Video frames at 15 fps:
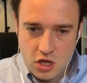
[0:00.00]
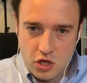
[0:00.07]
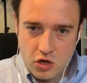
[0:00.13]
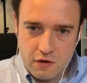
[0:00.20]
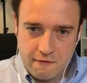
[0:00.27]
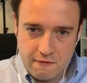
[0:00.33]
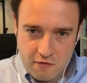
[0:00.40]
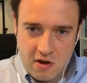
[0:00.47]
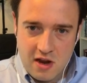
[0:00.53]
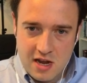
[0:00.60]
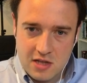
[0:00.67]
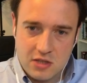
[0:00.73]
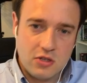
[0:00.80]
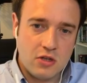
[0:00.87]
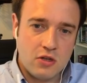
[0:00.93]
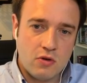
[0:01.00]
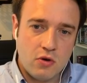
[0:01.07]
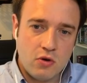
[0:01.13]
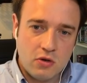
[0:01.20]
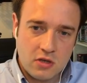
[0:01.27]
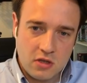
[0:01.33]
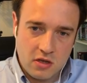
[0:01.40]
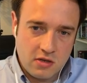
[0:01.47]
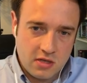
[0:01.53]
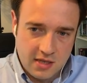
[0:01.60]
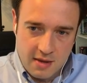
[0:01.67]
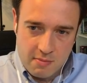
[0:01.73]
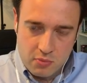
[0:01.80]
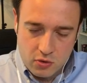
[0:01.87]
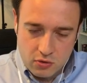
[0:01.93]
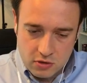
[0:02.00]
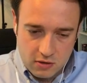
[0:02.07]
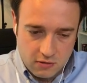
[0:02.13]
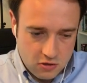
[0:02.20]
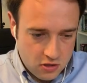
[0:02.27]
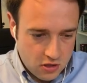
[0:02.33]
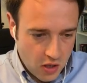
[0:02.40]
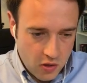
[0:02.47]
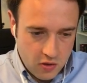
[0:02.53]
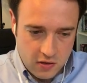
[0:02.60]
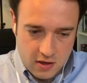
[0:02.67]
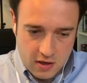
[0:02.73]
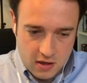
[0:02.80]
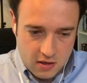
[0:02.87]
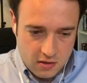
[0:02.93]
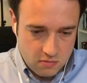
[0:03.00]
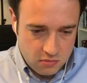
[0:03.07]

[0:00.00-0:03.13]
you're free to order those samples you just go on the